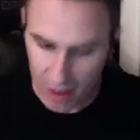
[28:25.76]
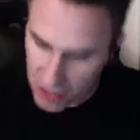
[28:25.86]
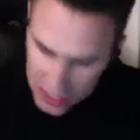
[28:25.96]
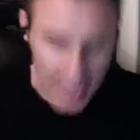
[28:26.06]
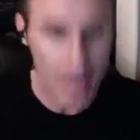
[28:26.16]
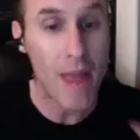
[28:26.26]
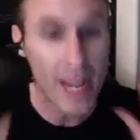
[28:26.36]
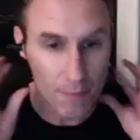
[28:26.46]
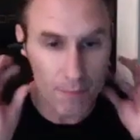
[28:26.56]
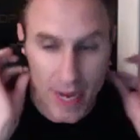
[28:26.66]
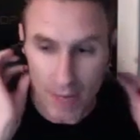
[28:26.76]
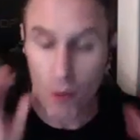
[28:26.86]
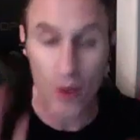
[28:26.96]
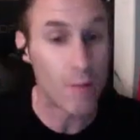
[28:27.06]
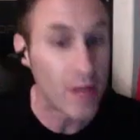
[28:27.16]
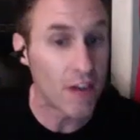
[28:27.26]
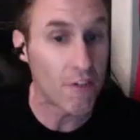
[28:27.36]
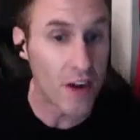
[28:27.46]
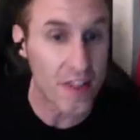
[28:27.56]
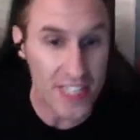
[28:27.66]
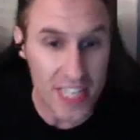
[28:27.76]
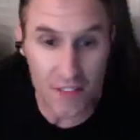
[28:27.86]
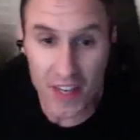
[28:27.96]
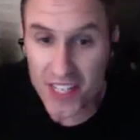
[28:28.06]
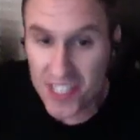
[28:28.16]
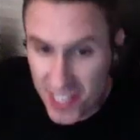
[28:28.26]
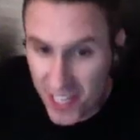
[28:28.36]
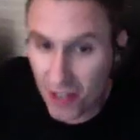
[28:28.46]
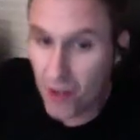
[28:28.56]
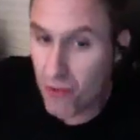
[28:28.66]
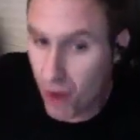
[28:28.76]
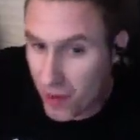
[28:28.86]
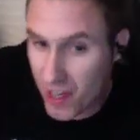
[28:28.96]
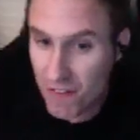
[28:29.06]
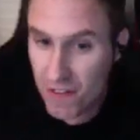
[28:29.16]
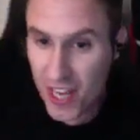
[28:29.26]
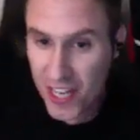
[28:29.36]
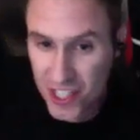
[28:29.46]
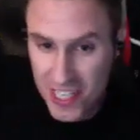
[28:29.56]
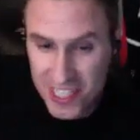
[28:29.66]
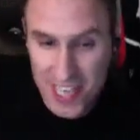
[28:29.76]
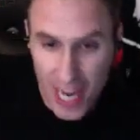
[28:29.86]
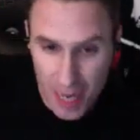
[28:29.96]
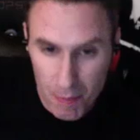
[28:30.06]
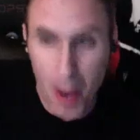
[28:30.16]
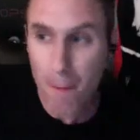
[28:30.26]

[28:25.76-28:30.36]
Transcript: You just had to make a point of being in front of the TV to see it, or thrown in a VHS tape.